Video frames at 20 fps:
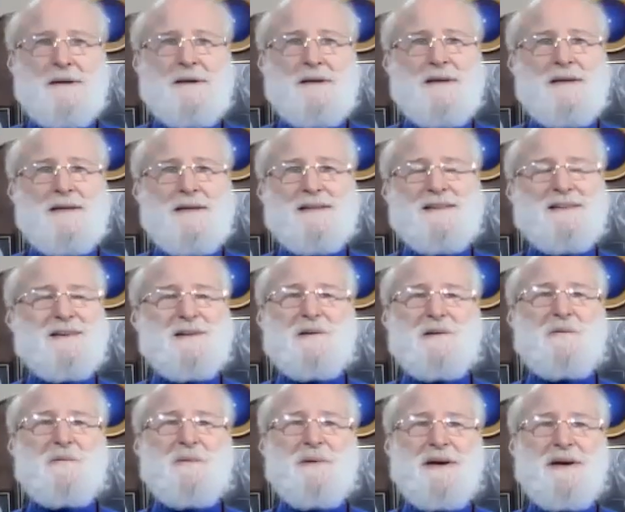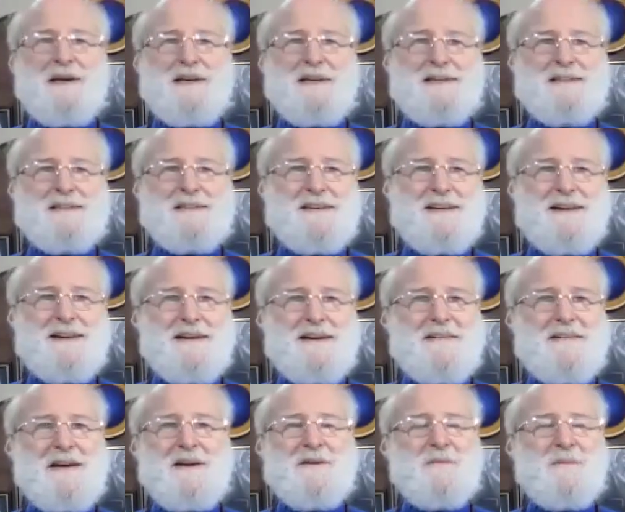in little ways, in
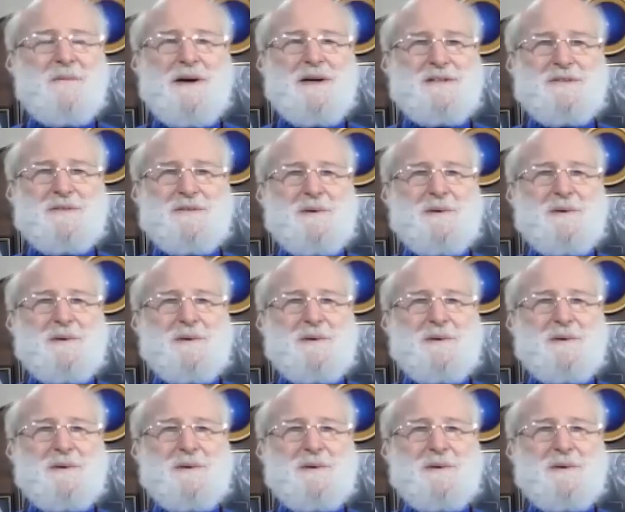great ways,